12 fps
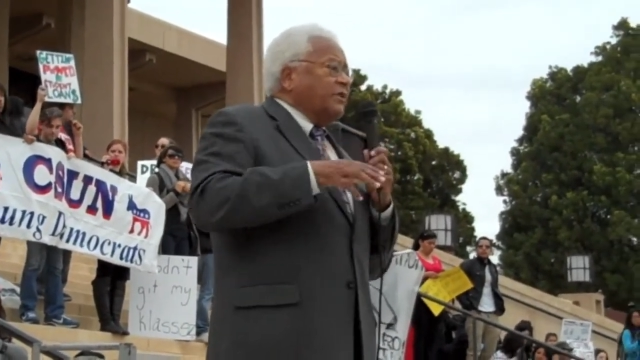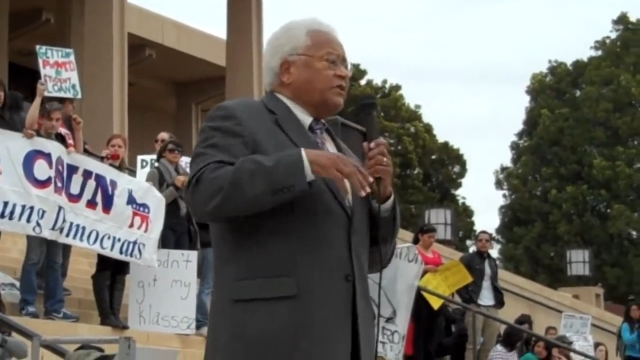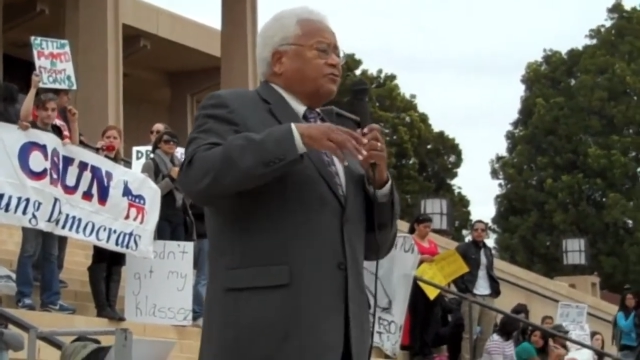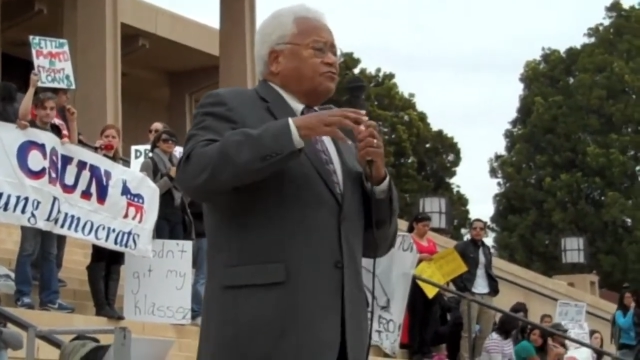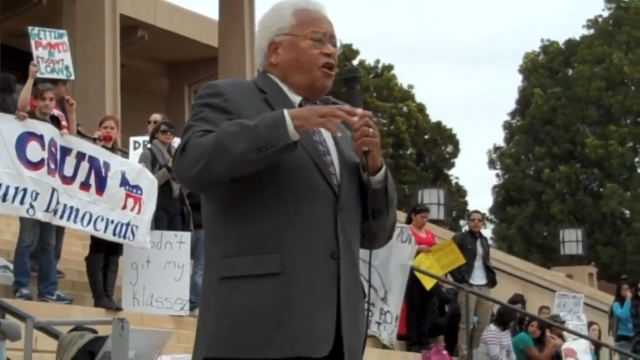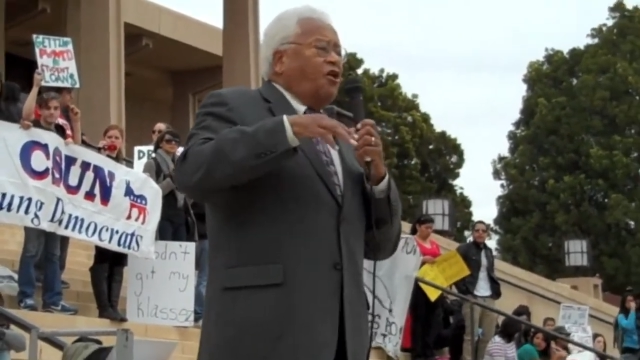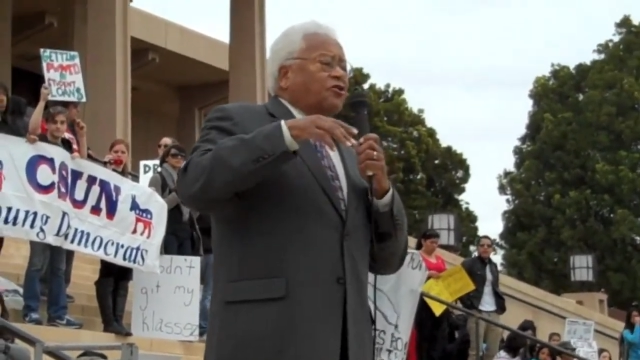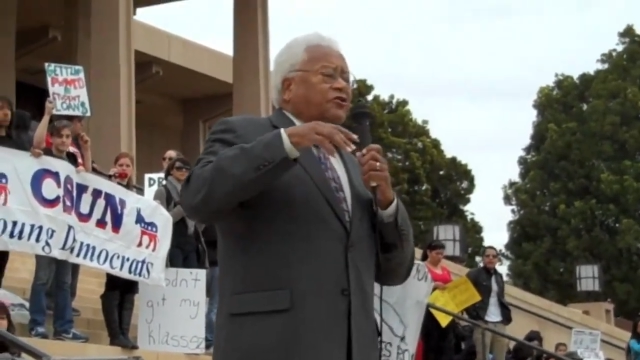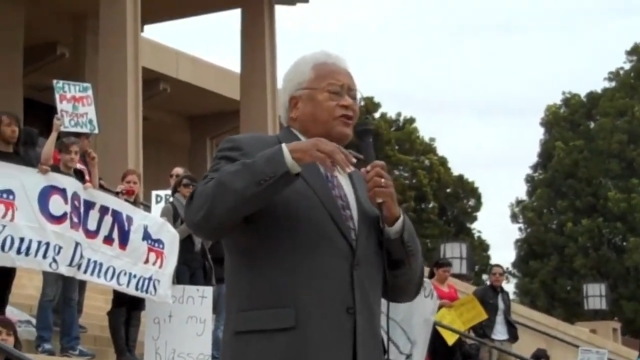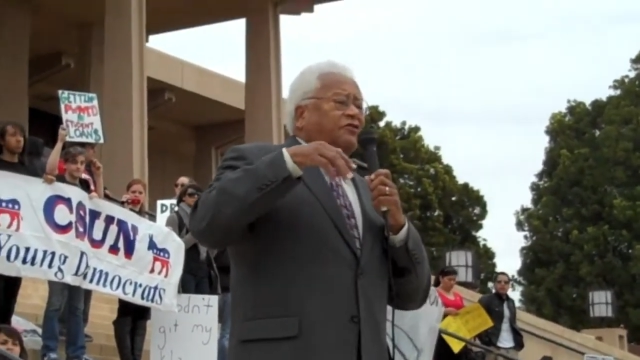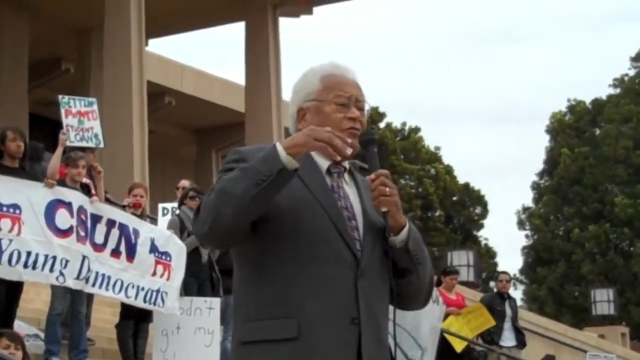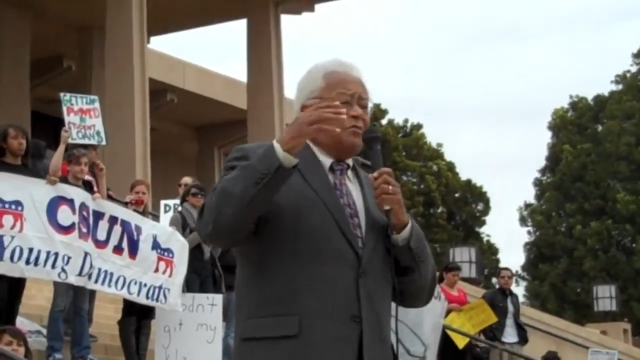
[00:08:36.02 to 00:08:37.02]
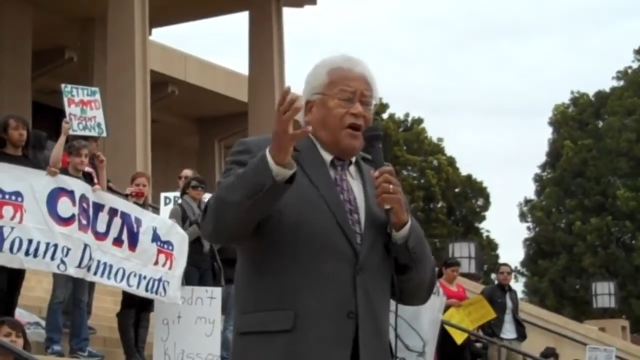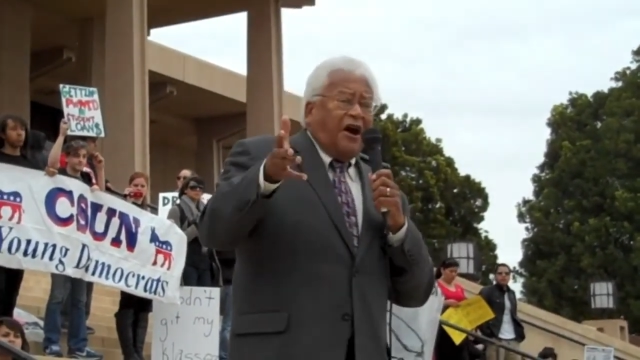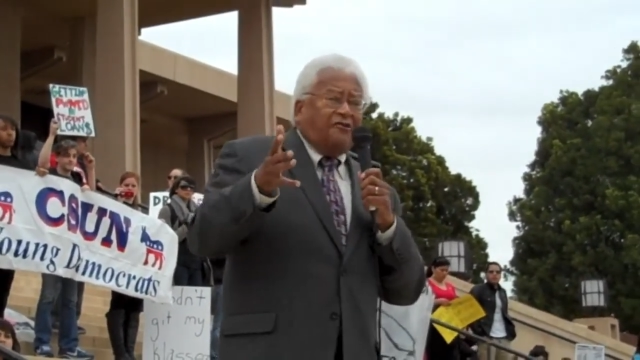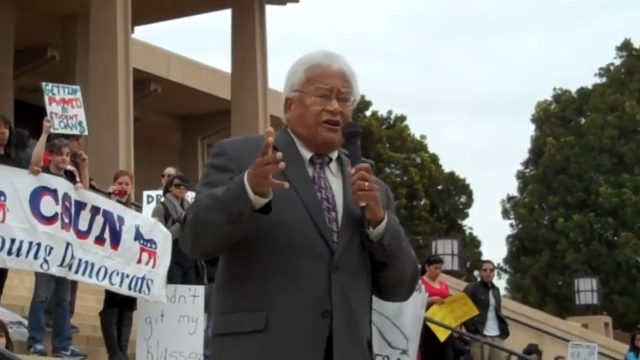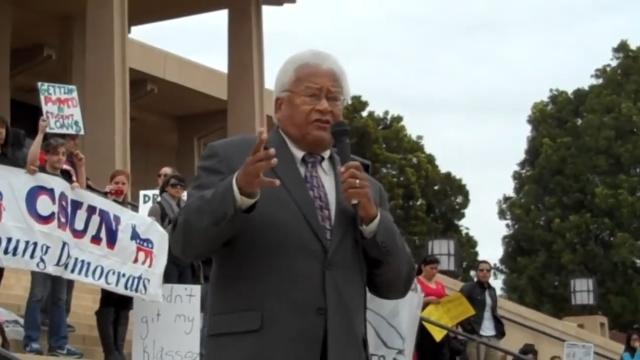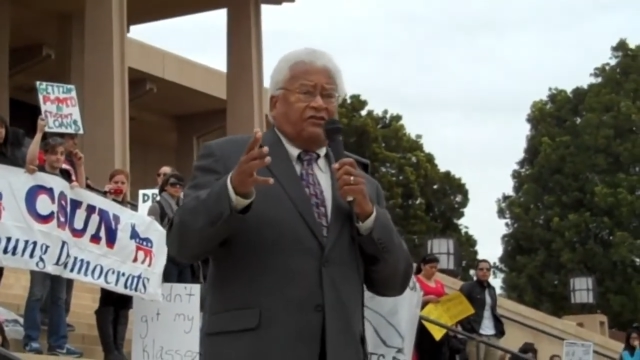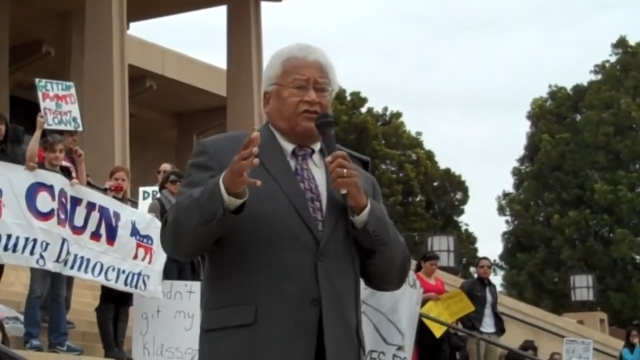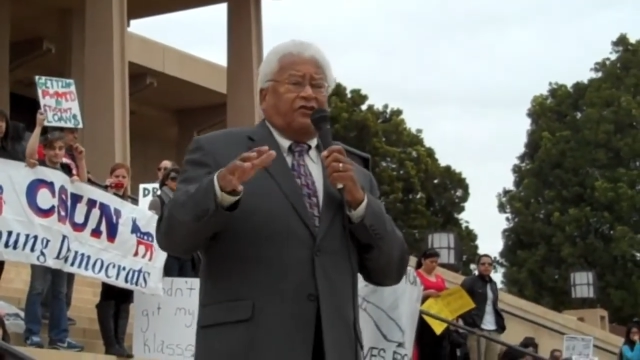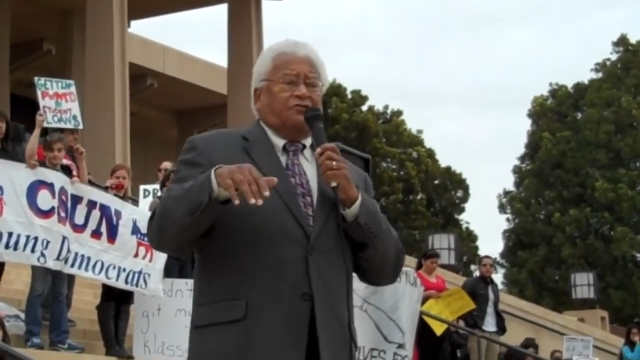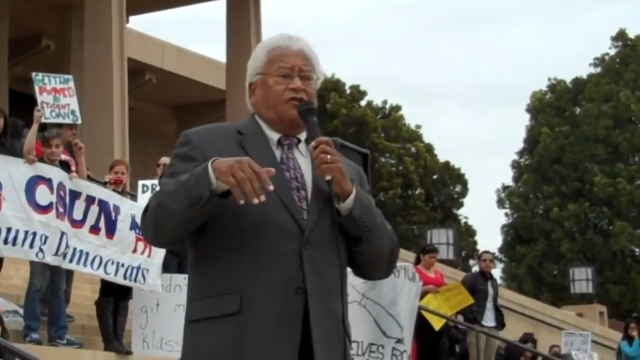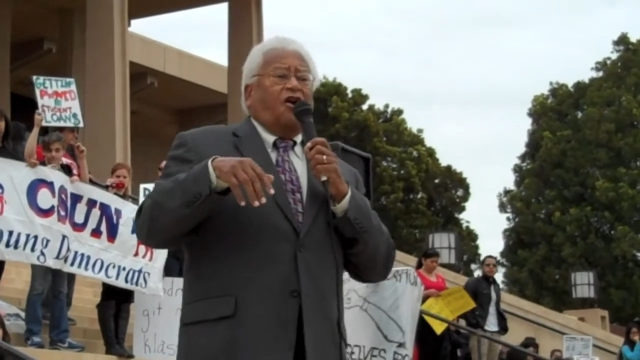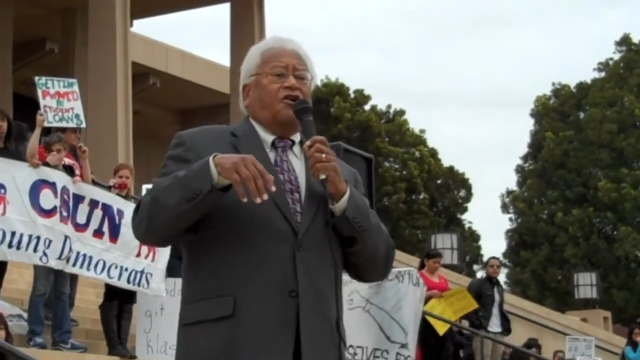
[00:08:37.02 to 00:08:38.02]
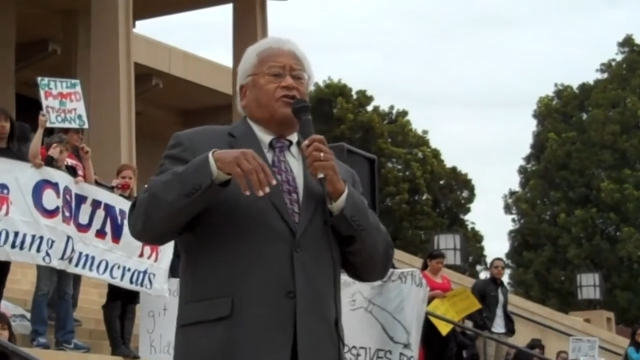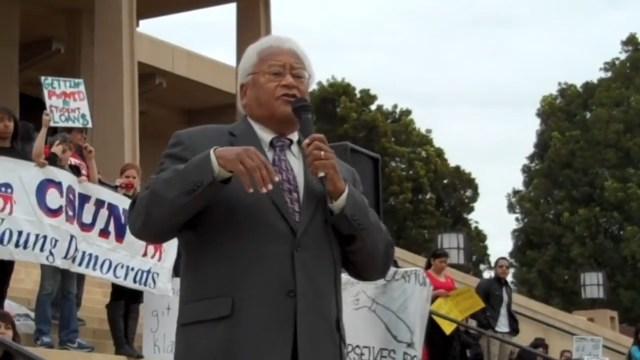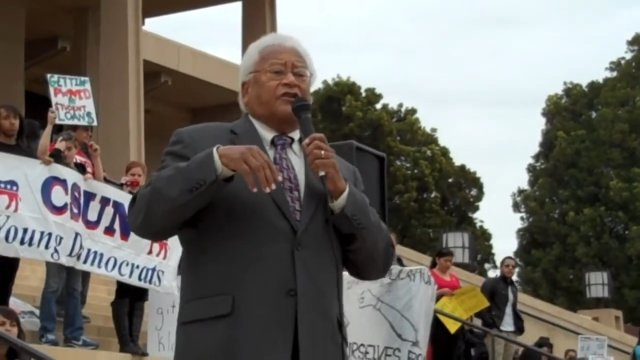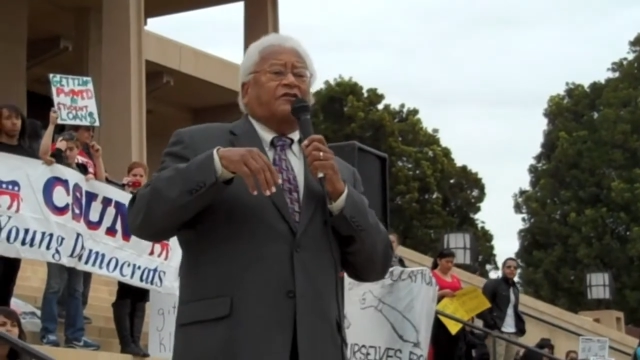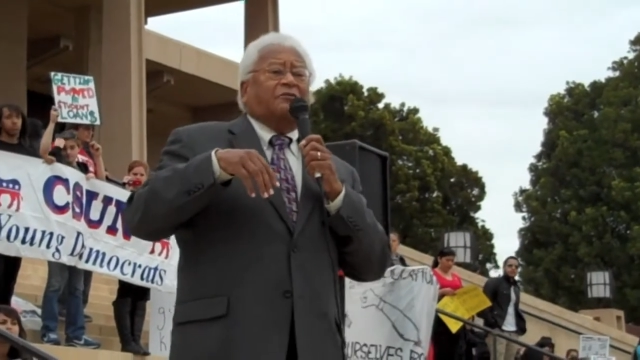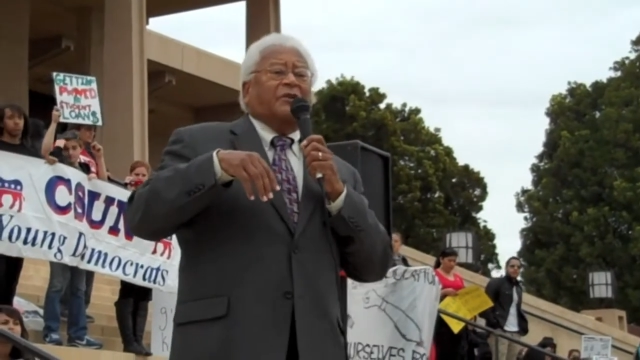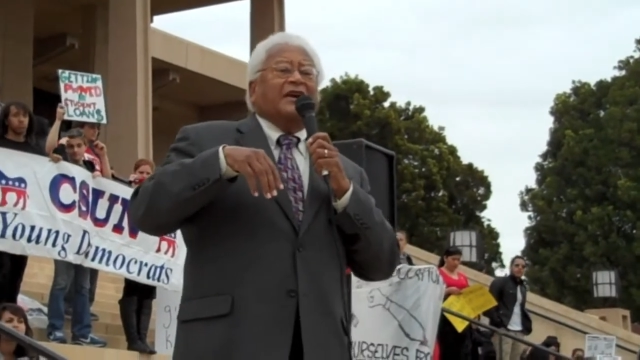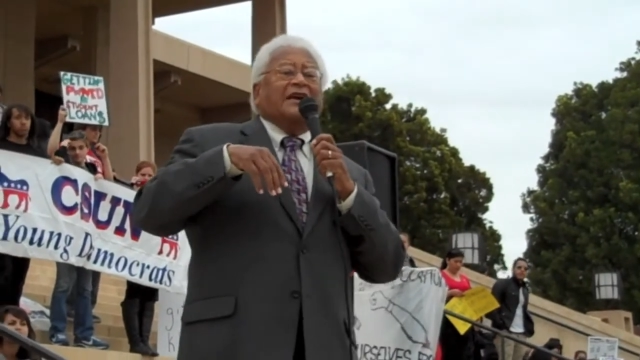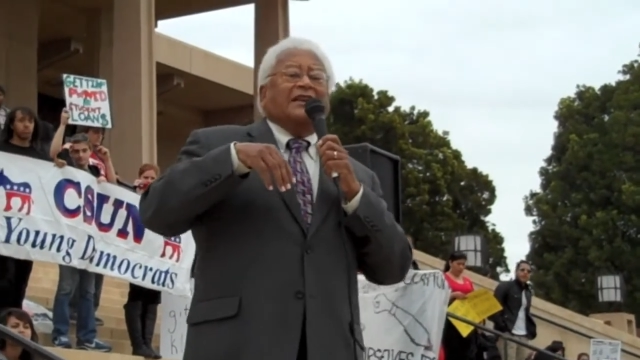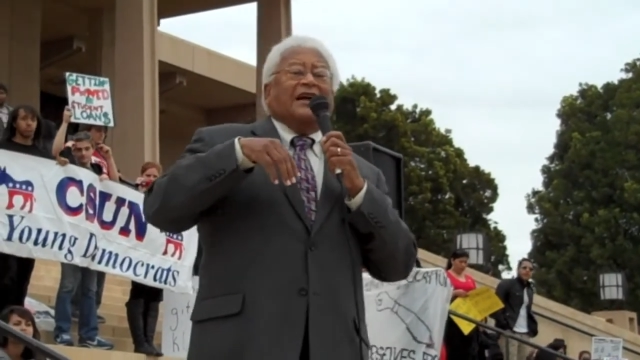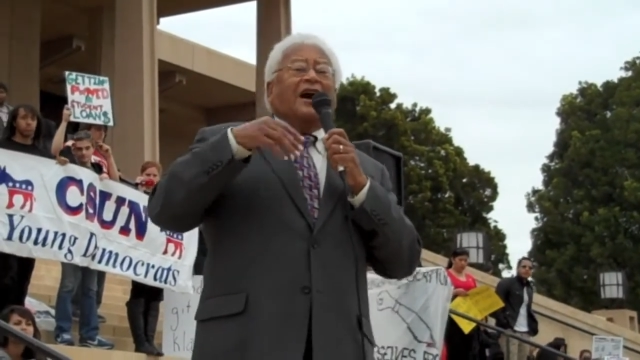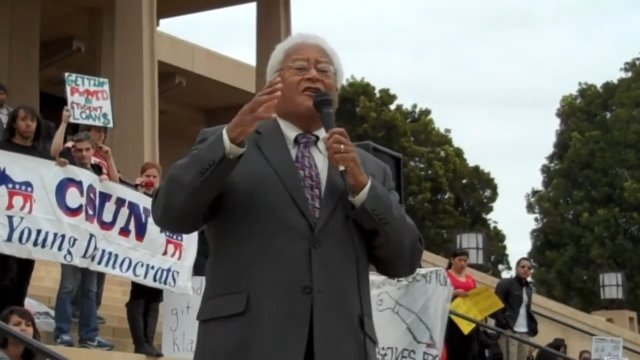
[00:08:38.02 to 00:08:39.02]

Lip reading: but the roles as parents, the roles of being